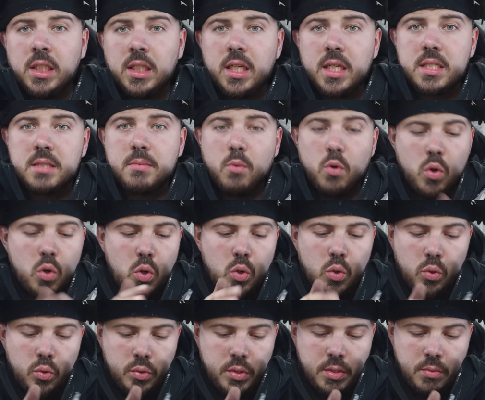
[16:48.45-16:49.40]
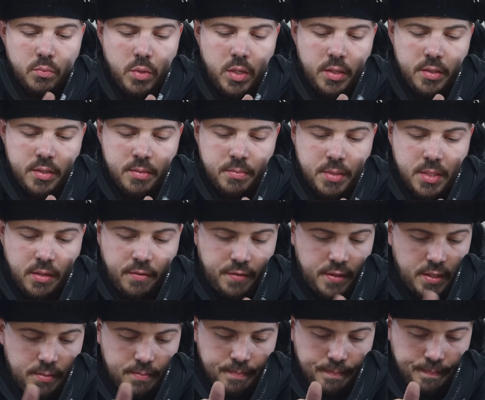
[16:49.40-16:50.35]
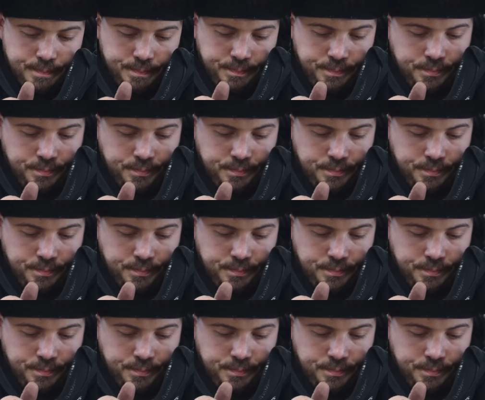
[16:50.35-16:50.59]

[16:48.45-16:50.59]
cut some more holes and weld some stuff up.